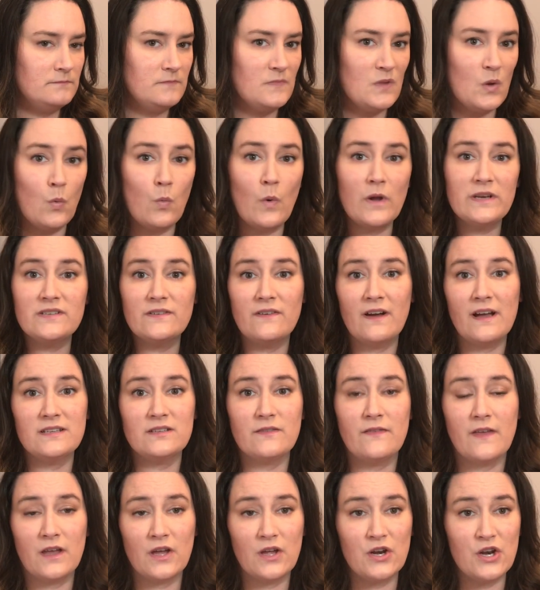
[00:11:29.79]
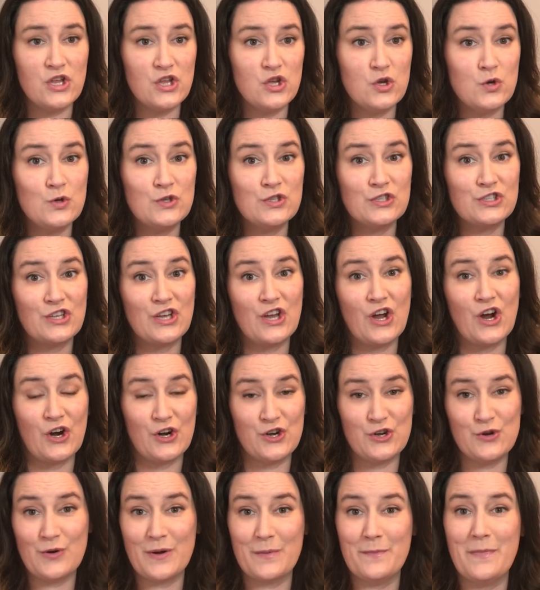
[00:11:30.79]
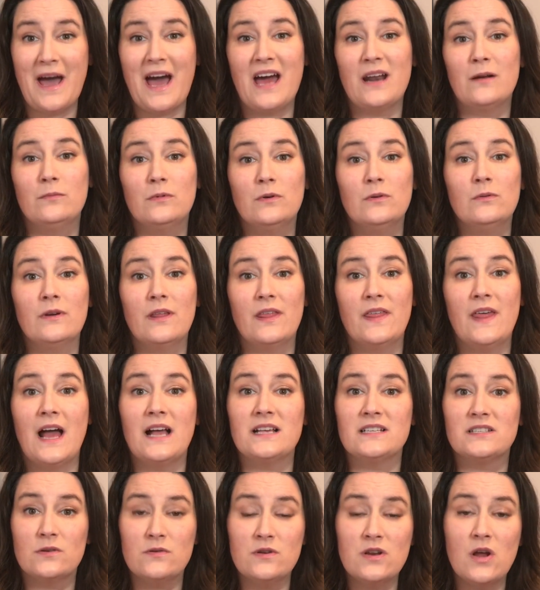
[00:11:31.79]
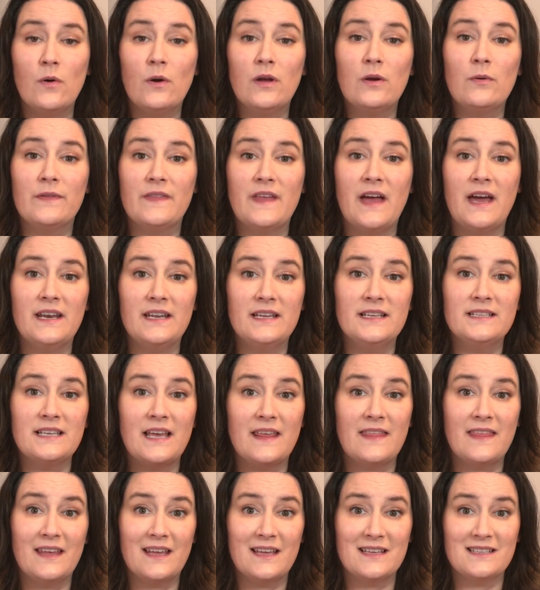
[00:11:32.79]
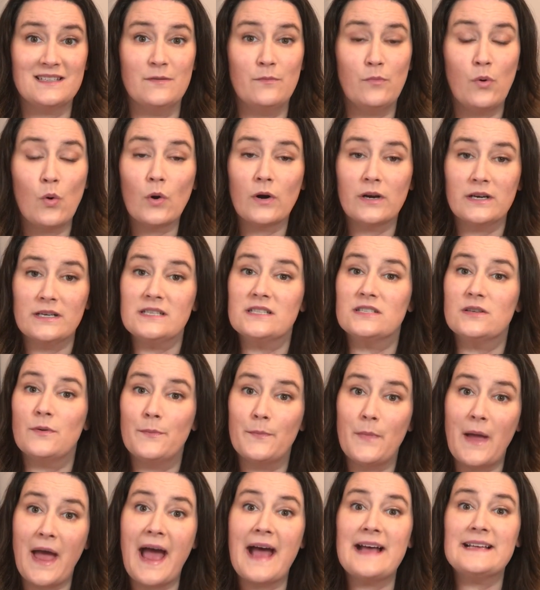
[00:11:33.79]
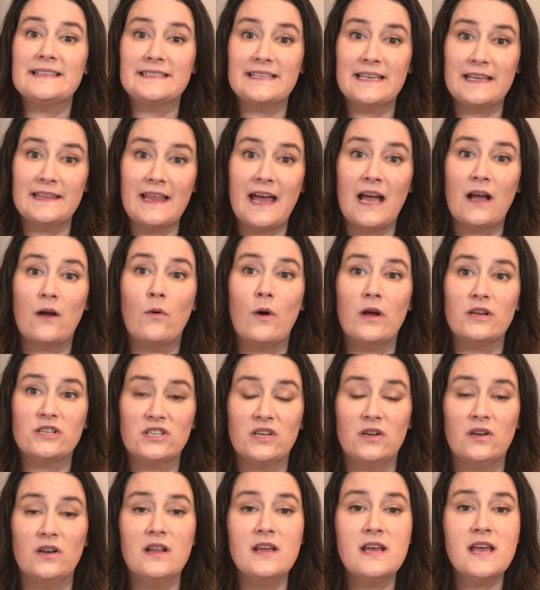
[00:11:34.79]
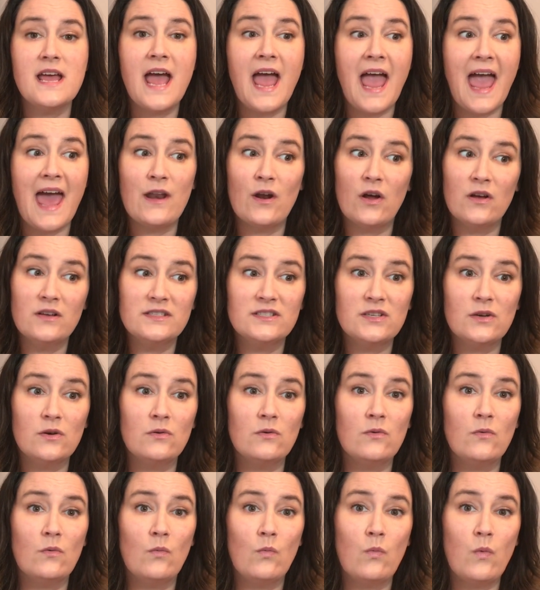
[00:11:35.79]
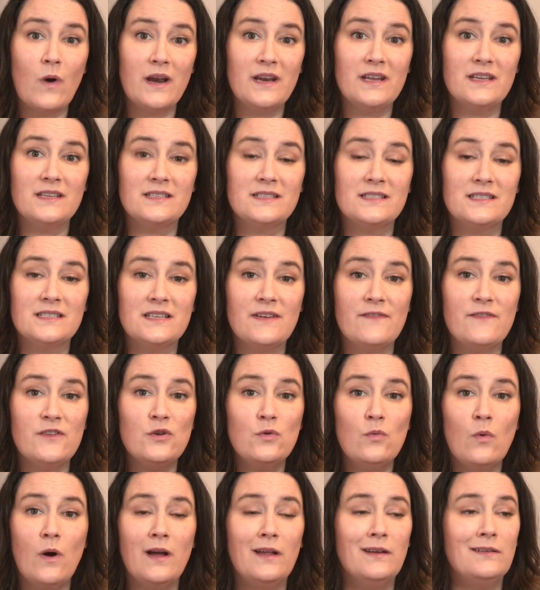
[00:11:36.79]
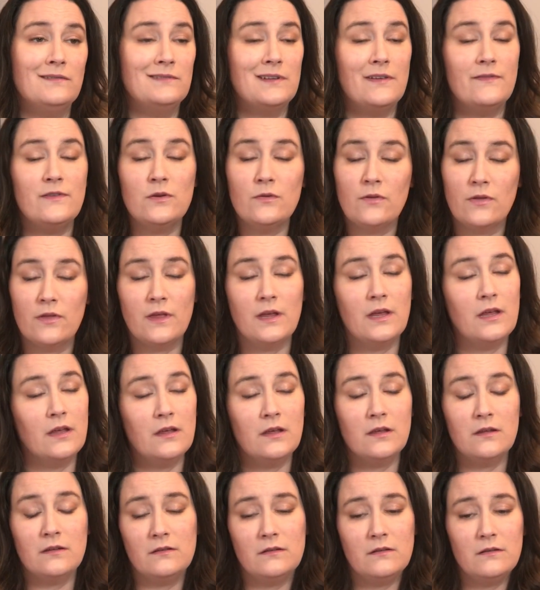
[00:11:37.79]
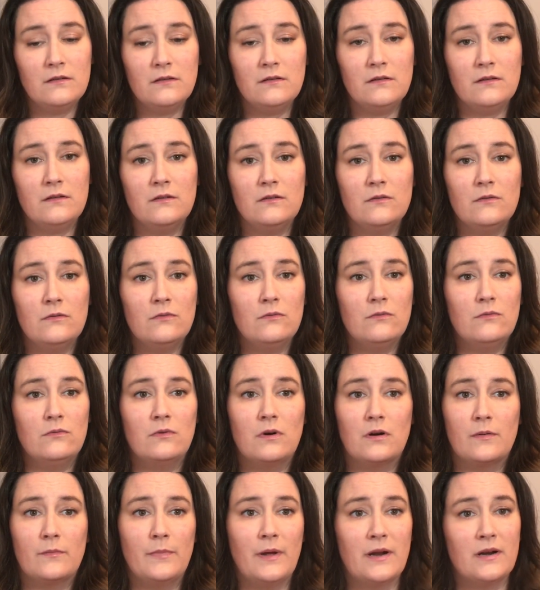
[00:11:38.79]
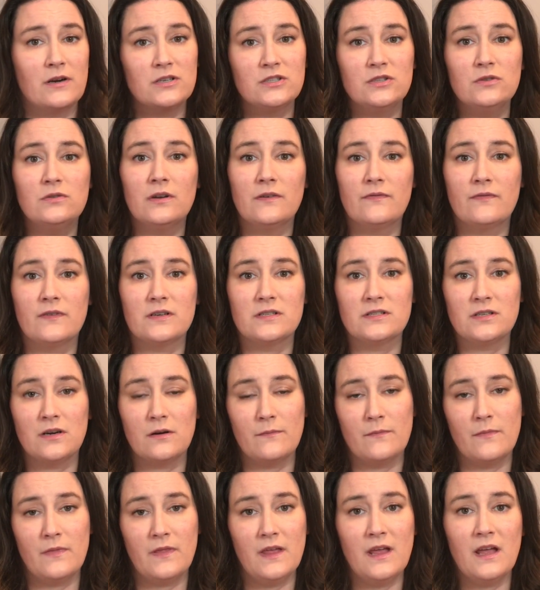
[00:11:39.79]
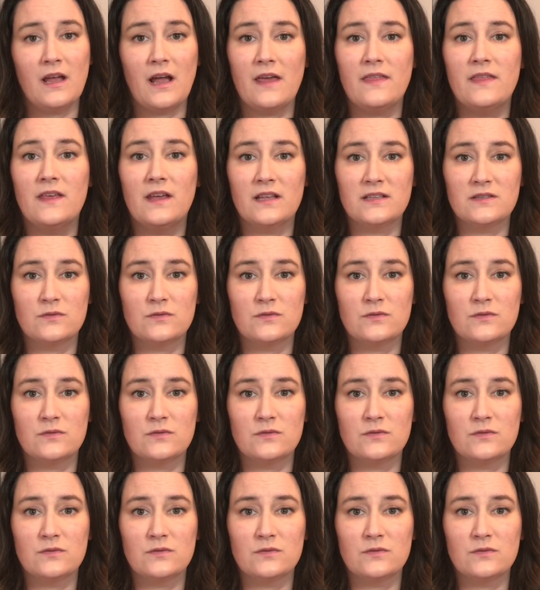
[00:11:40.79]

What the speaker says: What device are they going to use? Are you compatible with that? So knowing what that is, I think, is important. So asking that question. And also, if you think you are better suited for a certain thing, I think